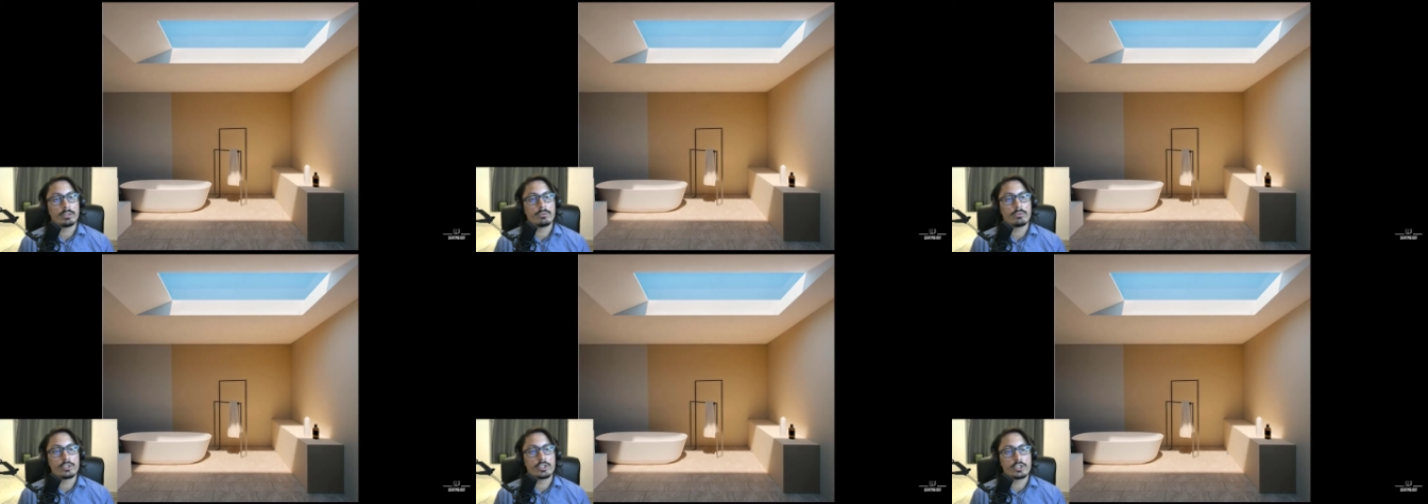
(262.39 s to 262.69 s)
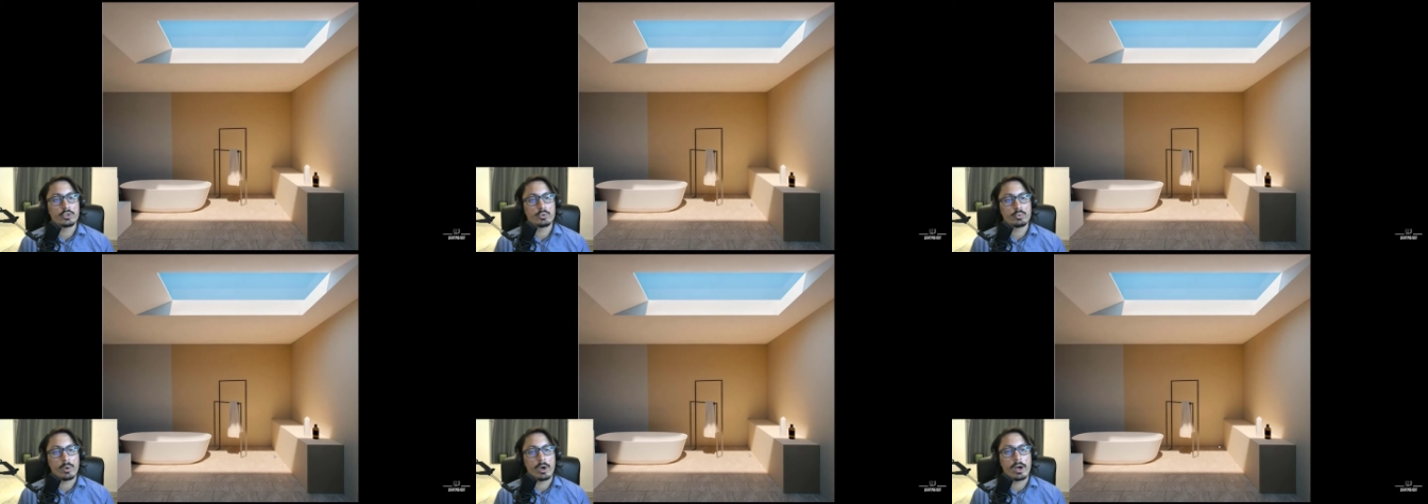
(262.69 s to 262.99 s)
which
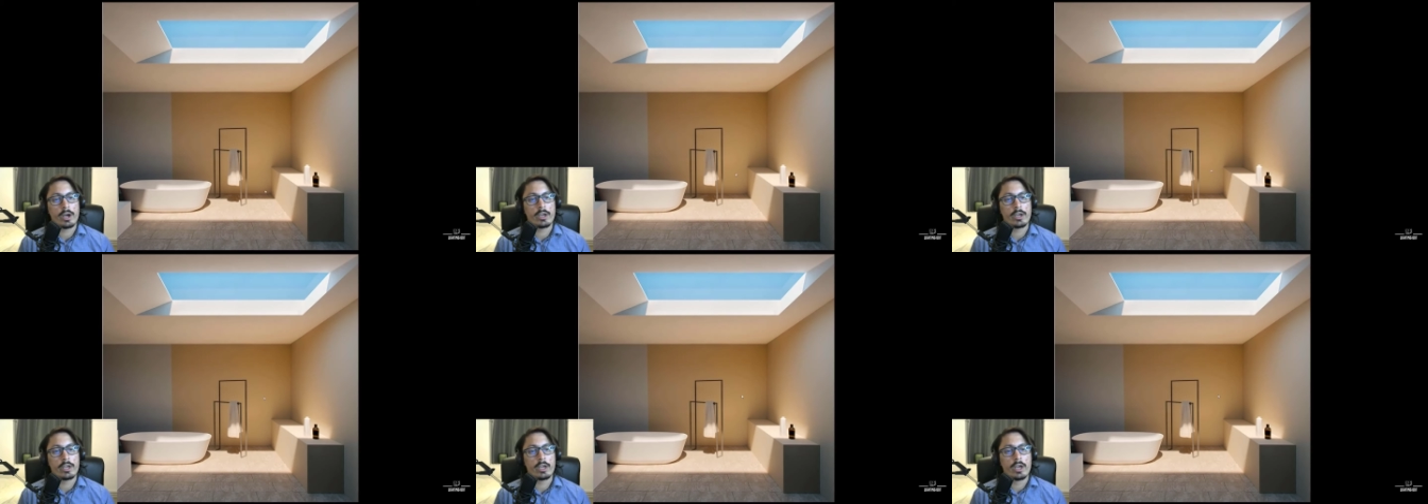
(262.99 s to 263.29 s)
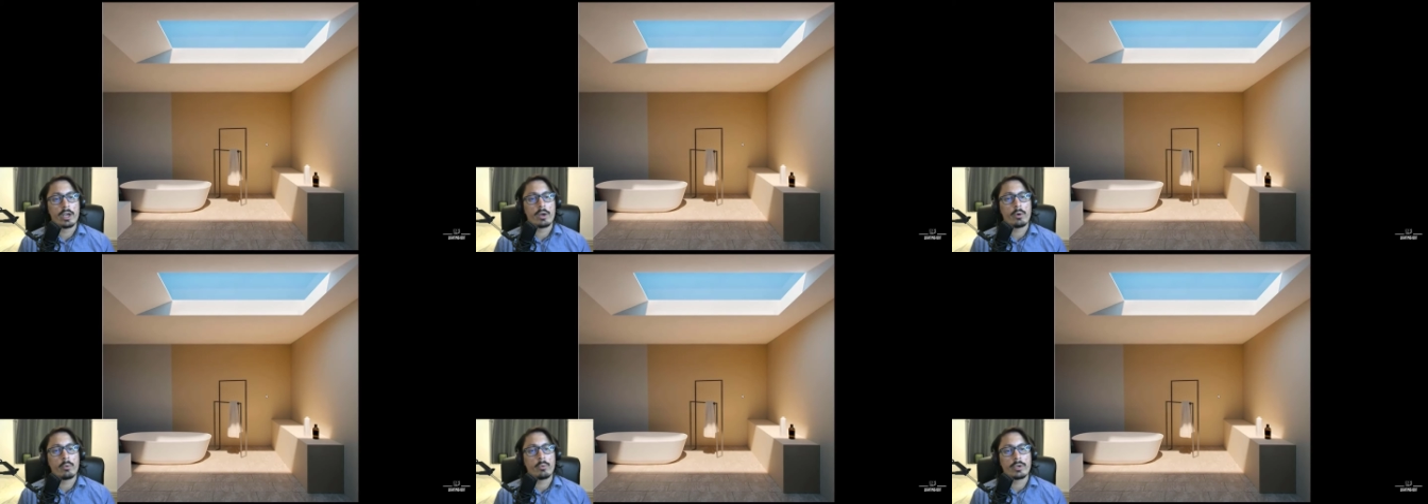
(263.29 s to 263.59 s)
is why
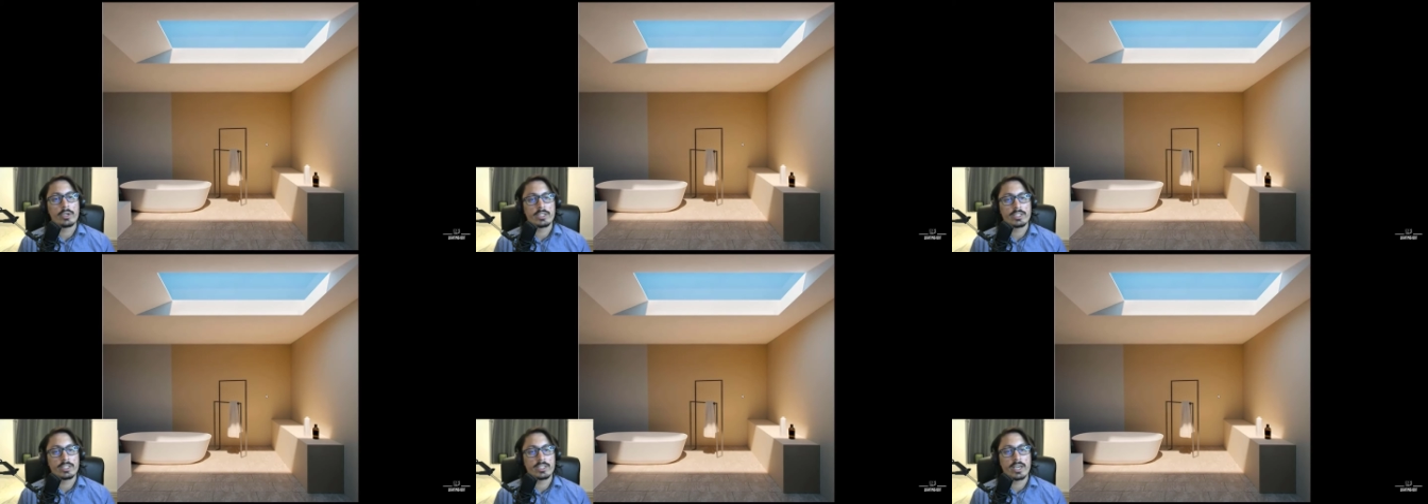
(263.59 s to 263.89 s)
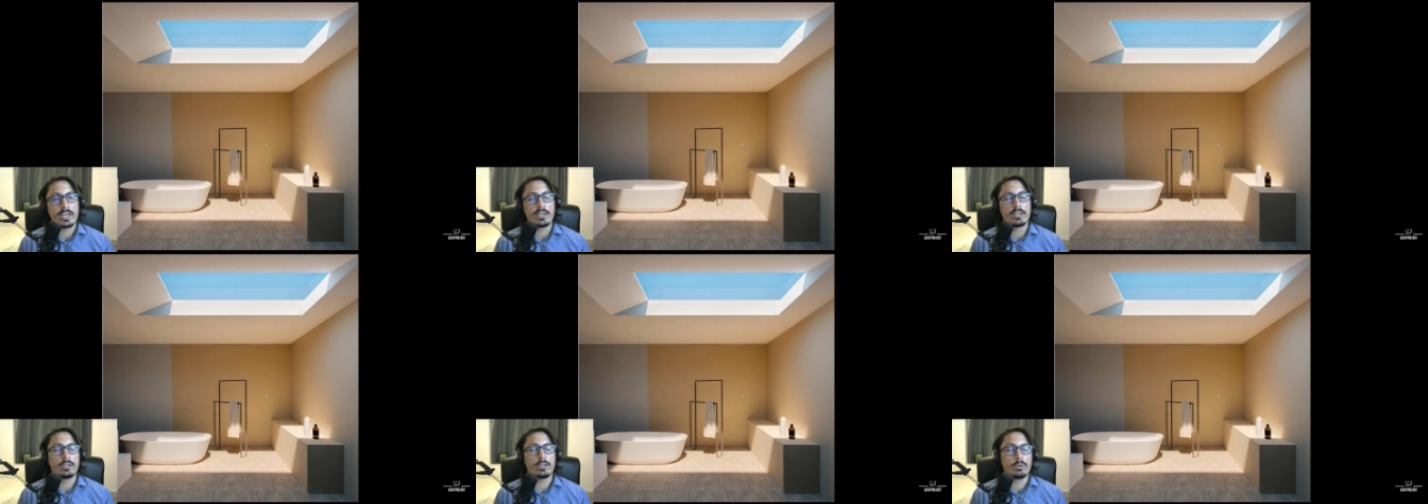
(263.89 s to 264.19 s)
we
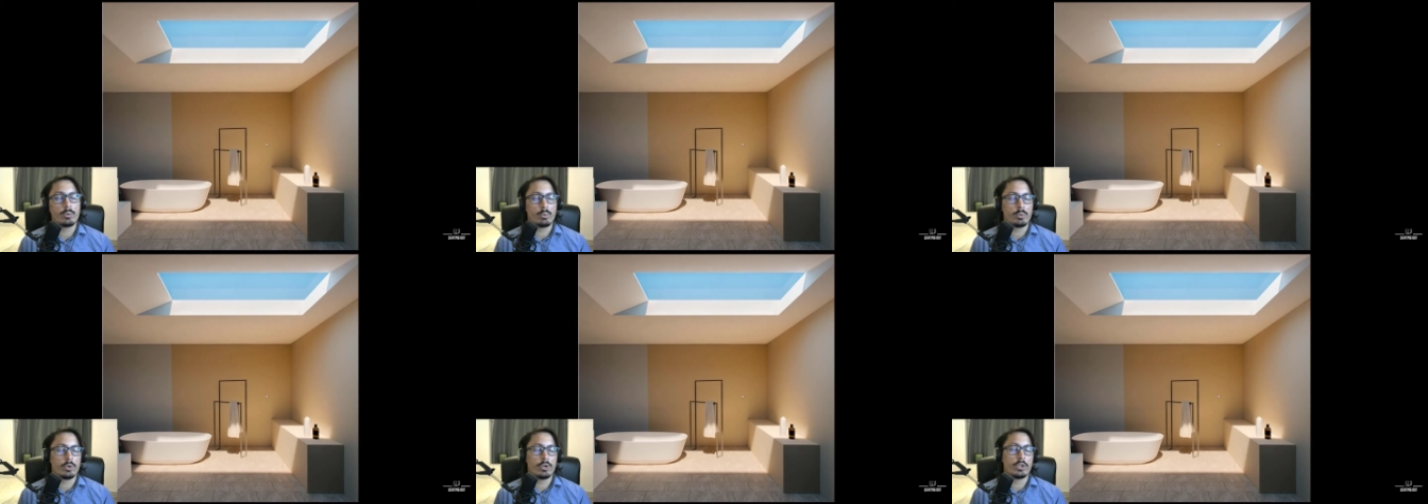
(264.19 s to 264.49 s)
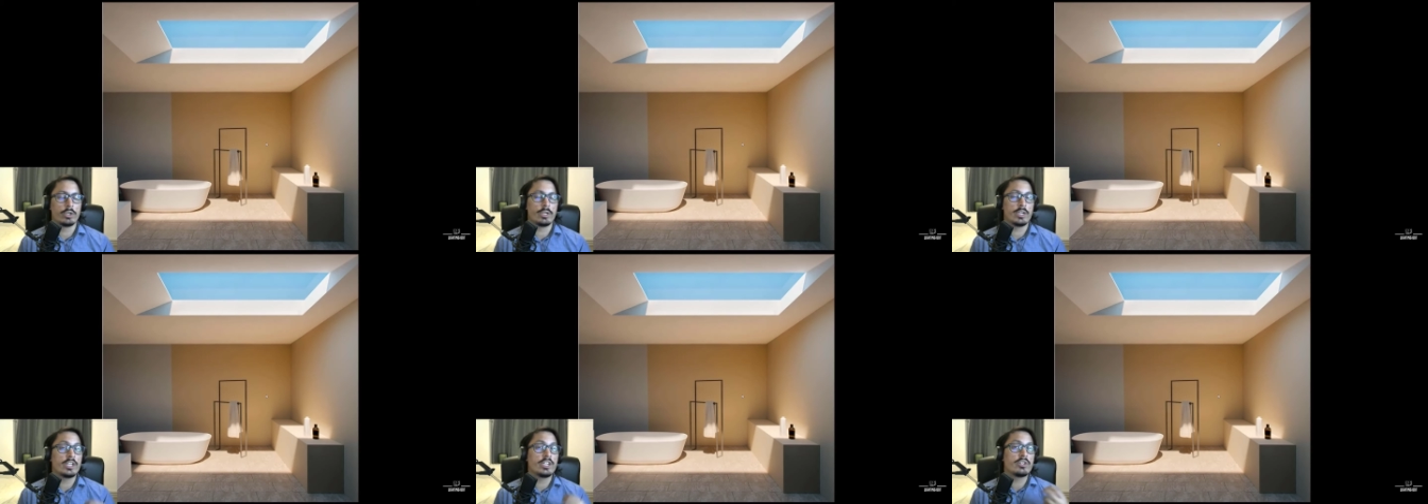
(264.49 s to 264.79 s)
say the
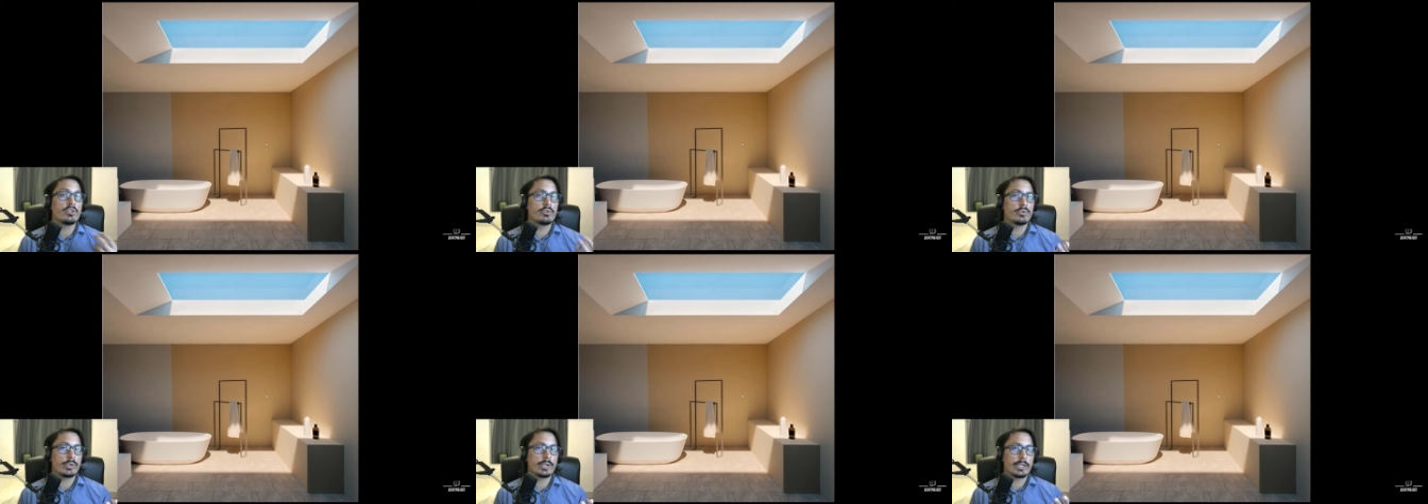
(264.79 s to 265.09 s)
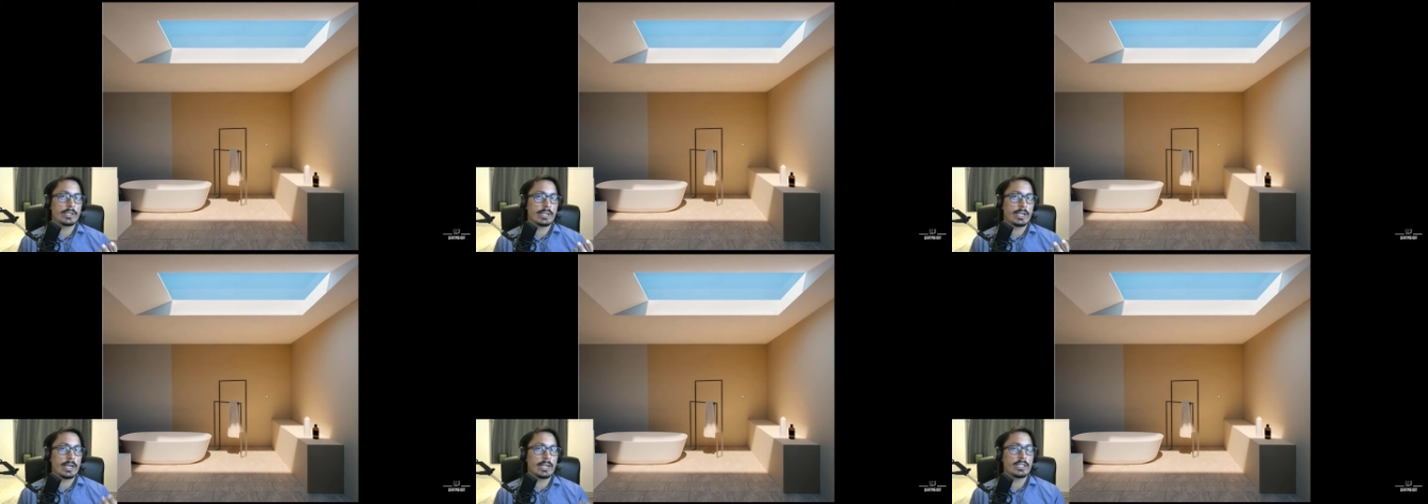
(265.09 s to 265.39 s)
word
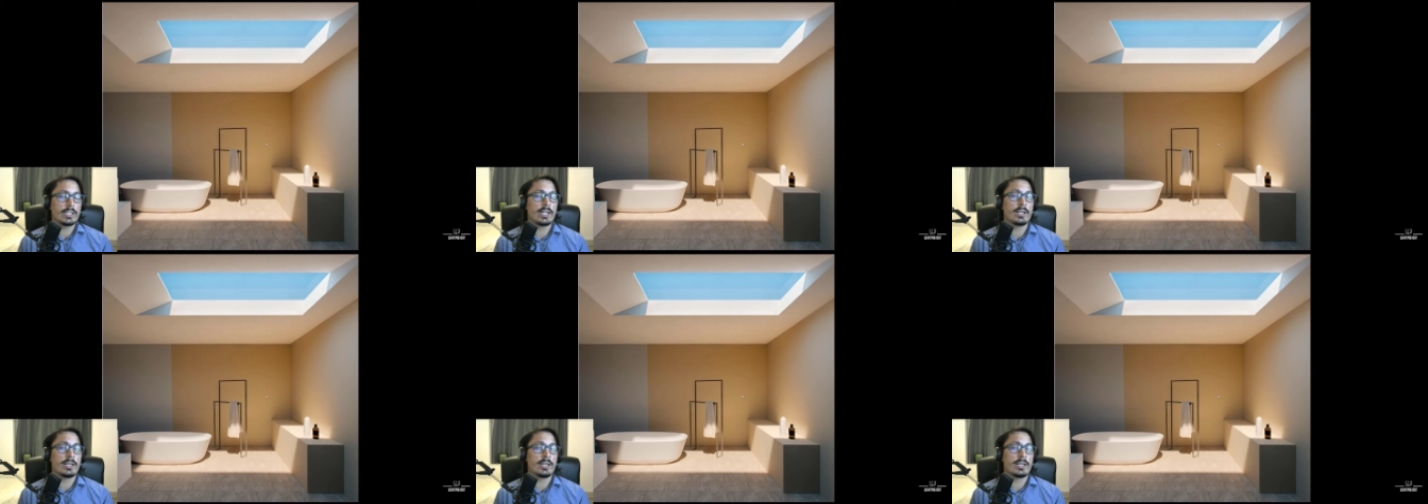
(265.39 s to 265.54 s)
indirect light